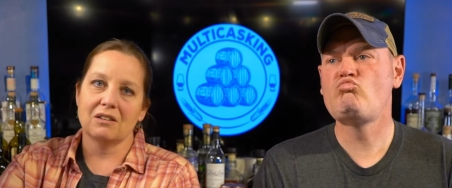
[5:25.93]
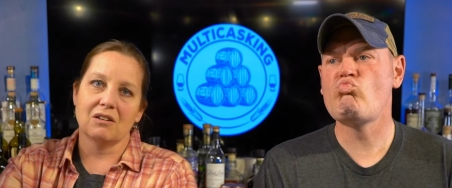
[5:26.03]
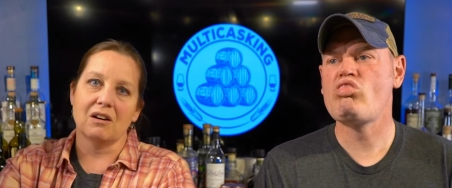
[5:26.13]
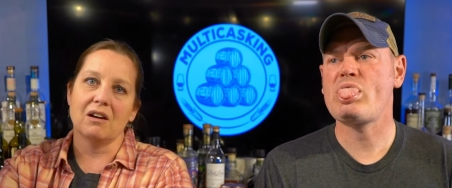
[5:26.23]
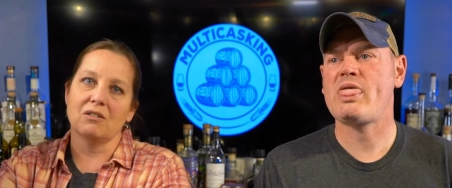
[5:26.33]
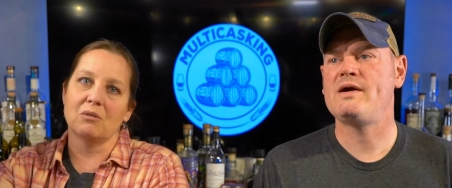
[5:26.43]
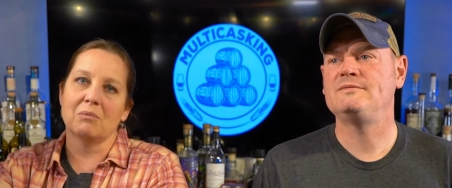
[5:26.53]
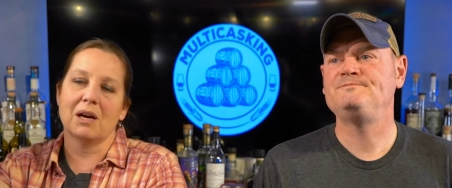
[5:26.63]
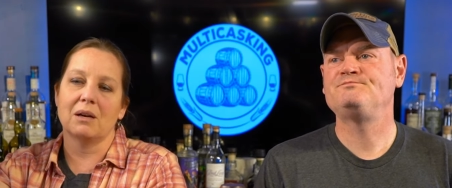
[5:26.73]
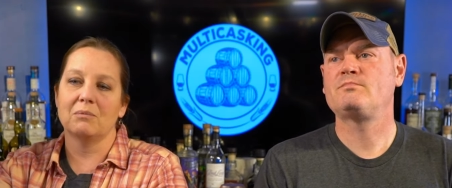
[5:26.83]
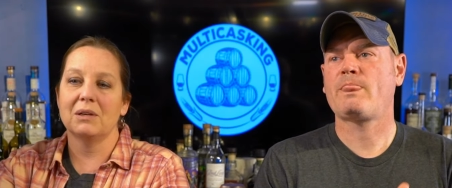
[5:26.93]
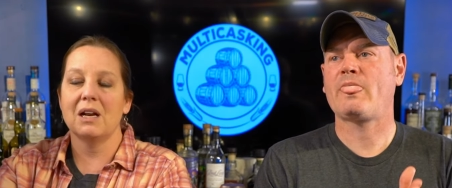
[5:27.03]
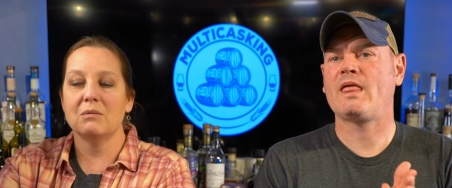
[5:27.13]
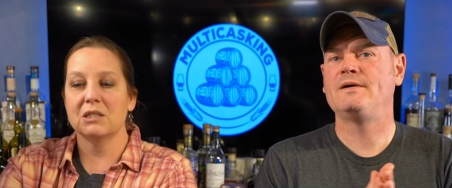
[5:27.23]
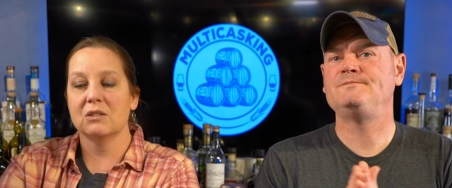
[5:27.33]
Speaker 1: no, I don't mind, but
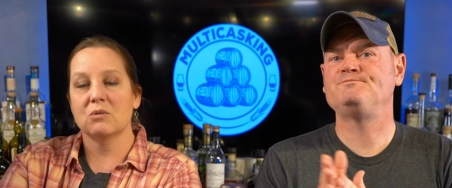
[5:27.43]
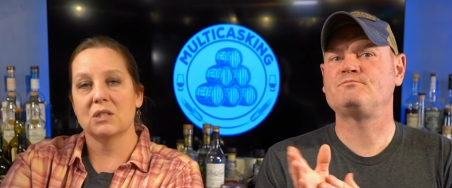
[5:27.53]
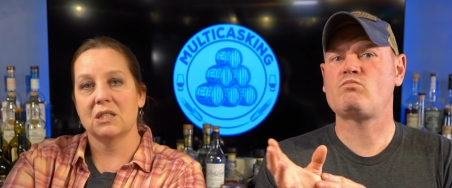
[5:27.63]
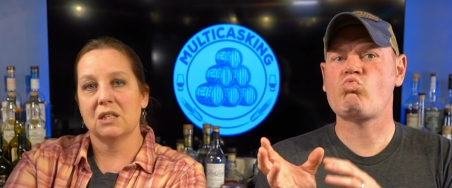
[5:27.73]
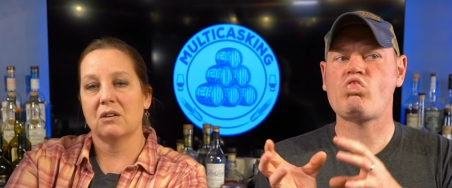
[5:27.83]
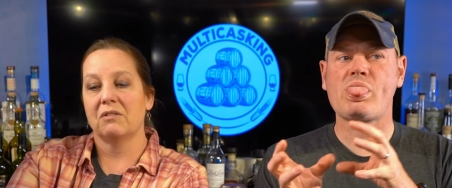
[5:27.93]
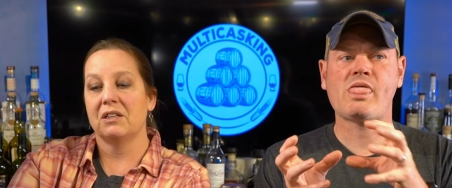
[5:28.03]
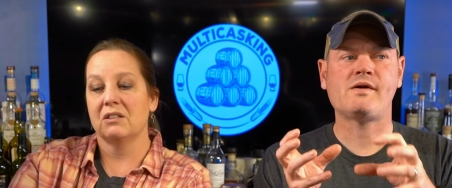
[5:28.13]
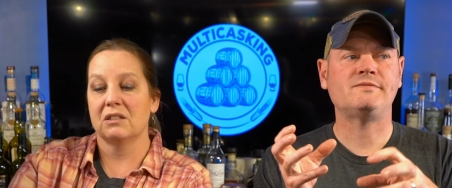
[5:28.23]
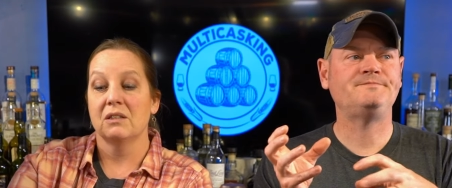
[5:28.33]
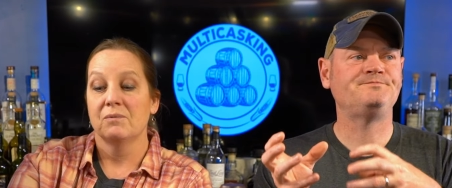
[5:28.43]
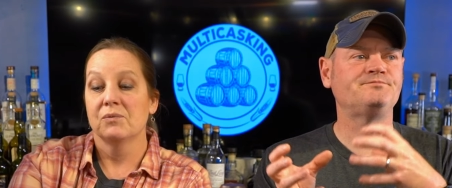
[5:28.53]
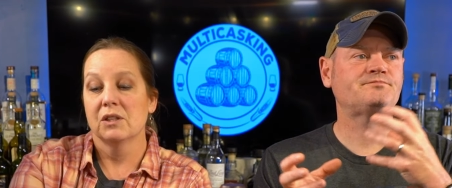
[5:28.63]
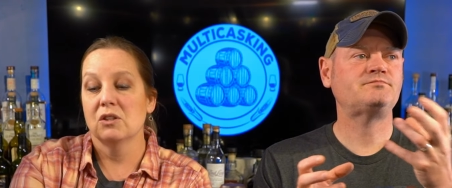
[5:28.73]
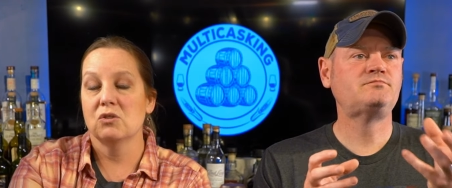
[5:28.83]
I'm just going to stick it over here
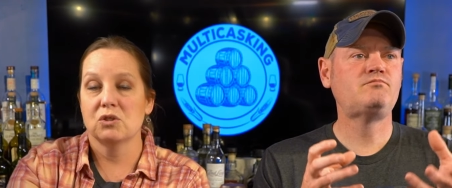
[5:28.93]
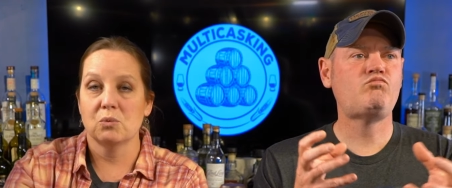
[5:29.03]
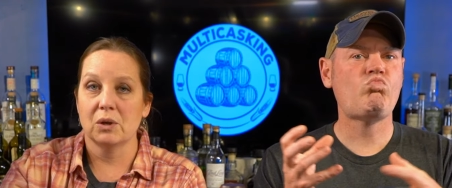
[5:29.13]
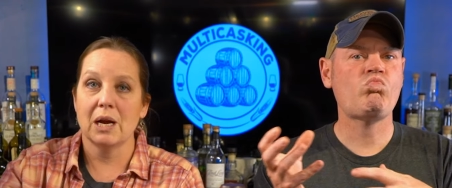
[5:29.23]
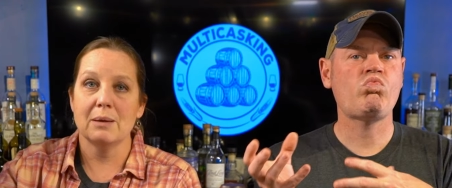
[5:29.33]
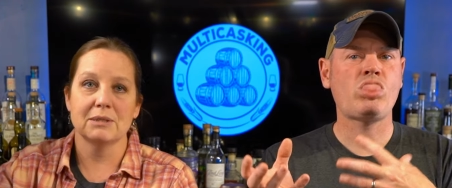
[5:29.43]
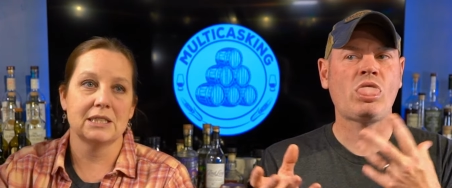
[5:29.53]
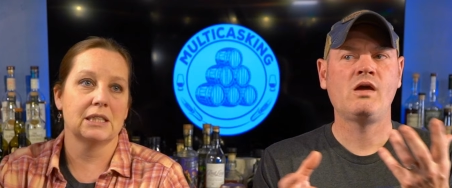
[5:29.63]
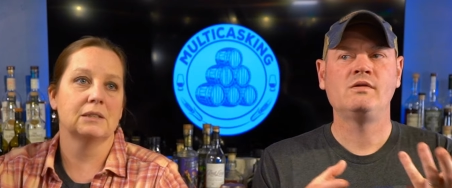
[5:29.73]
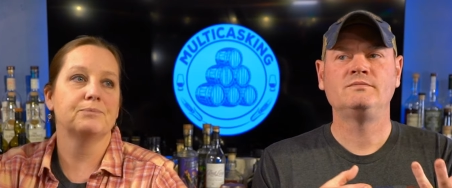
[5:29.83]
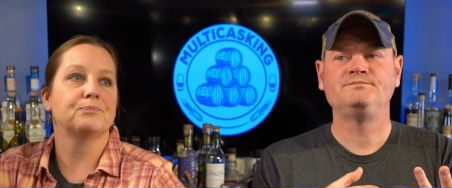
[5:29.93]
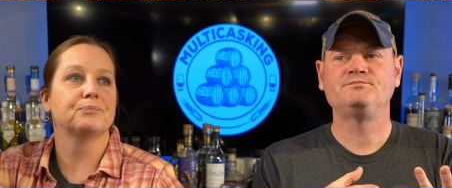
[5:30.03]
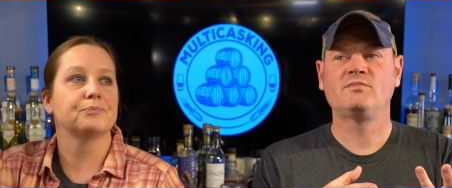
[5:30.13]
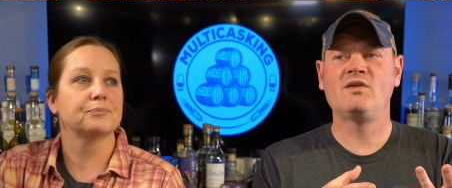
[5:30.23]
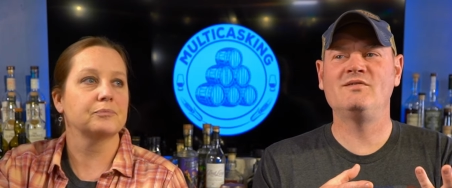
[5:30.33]
close to where I'm sitting.
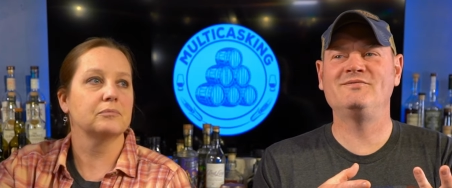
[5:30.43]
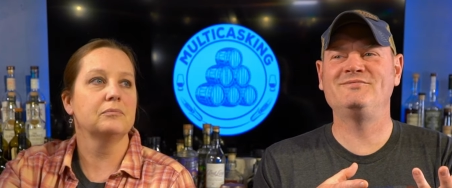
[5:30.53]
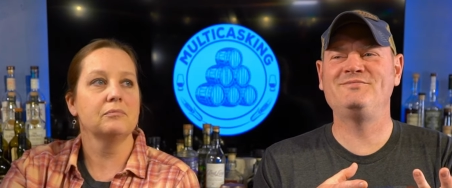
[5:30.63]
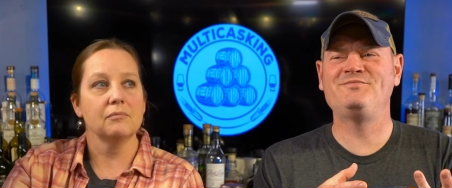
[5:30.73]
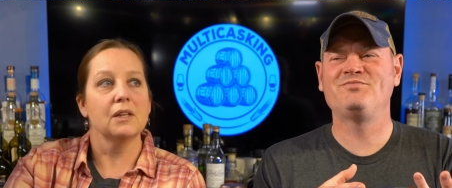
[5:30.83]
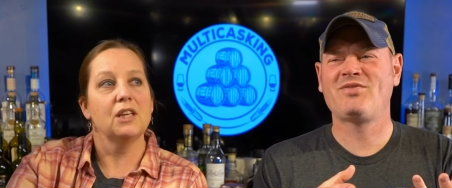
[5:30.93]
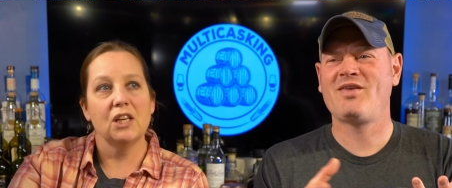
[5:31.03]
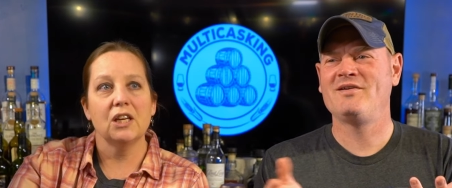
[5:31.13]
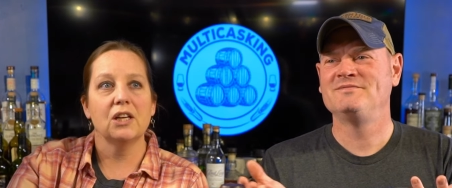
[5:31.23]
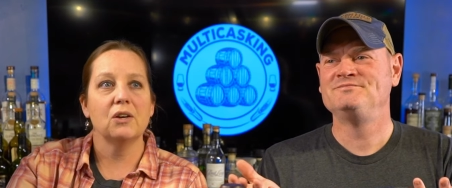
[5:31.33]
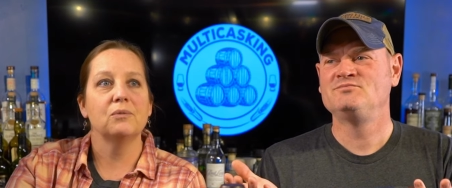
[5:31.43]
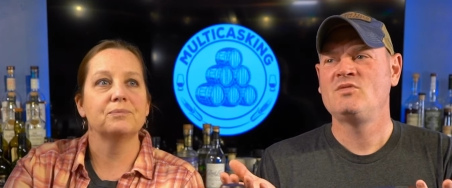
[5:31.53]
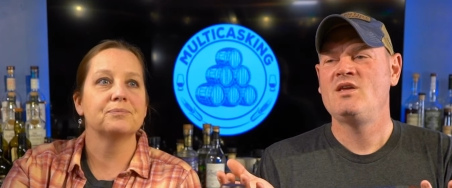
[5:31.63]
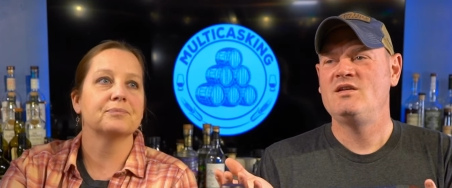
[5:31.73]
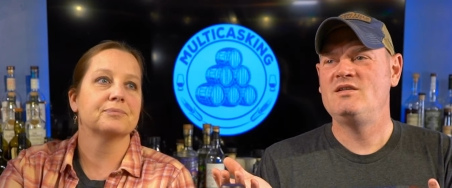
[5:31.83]
You know?
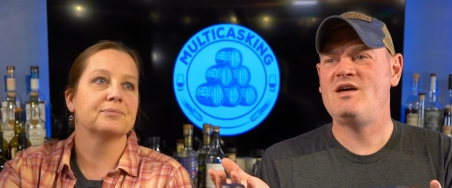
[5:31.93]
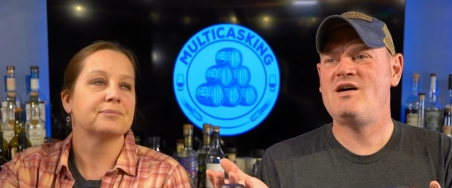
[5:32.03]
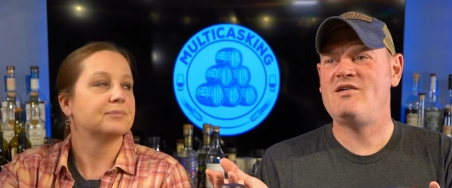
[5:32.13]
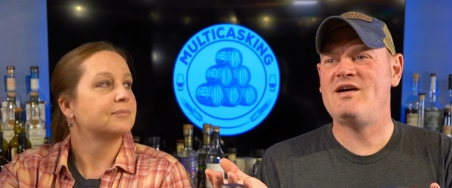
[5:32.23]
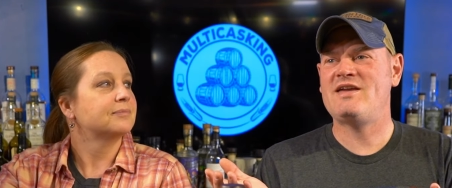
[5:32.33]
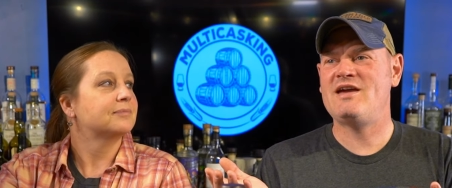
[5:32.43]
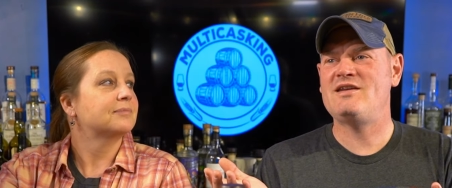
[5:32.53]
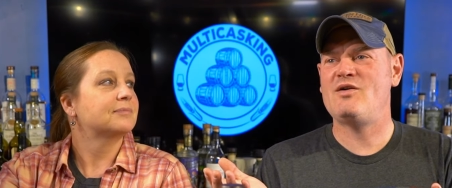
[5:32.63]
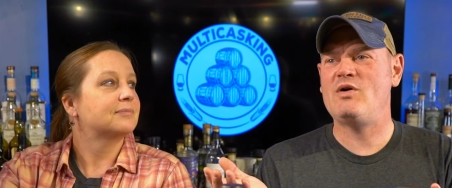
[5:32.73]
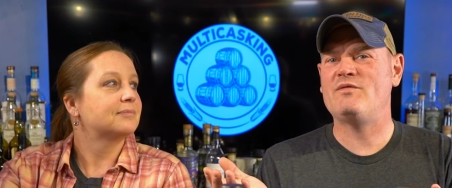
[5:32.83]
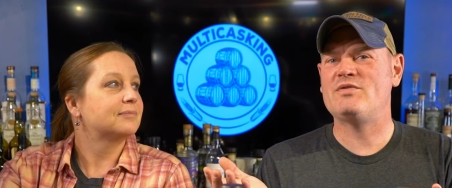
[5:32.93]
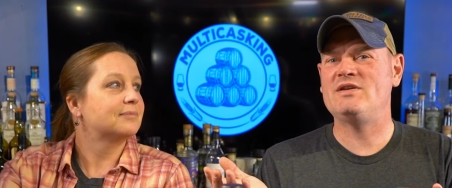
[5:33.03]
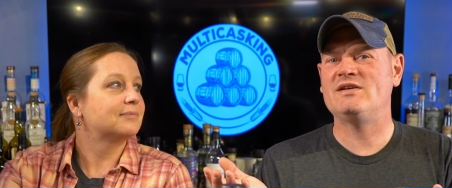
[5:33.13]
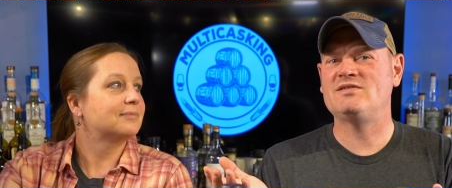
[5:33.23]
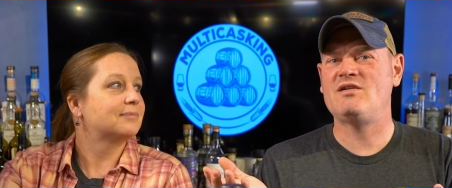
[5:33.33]
Speaker 2: No, I cannot wait for the
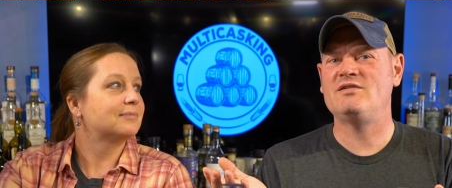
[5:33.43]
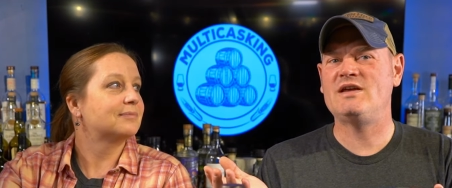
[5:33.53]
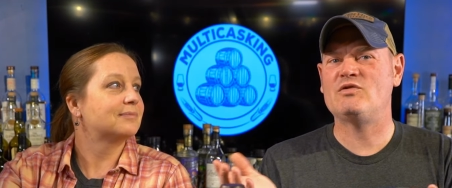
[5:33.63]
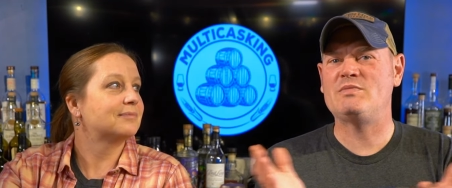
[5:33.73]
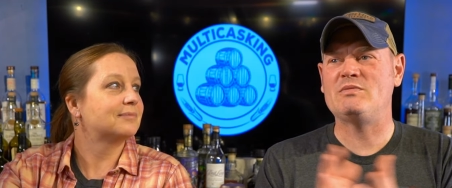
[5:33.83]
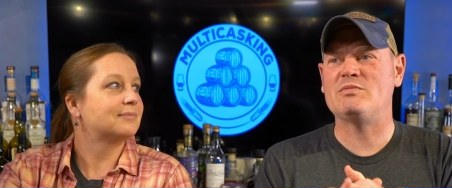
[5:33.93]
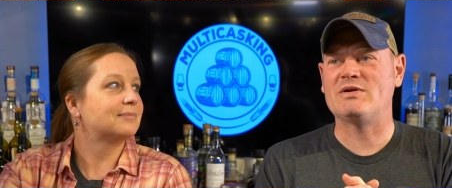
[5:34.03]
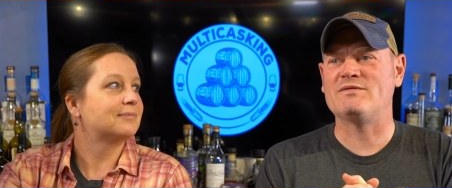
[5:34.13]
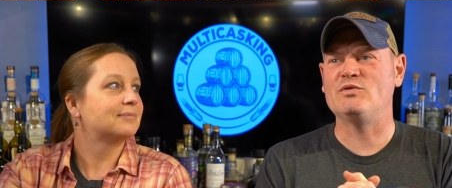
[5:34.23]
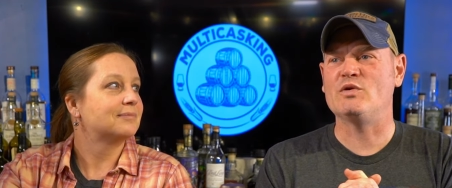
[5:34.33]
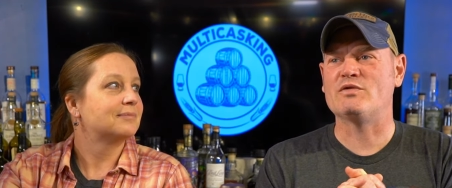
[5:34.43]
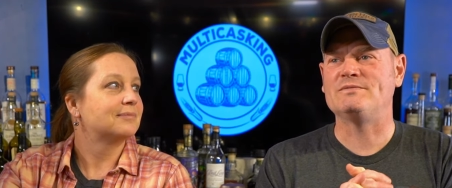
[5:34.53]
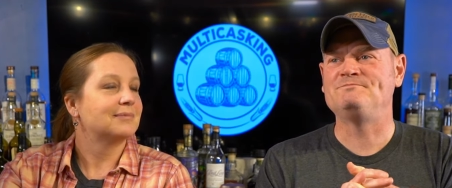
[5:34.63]
next holiday where people bring food over.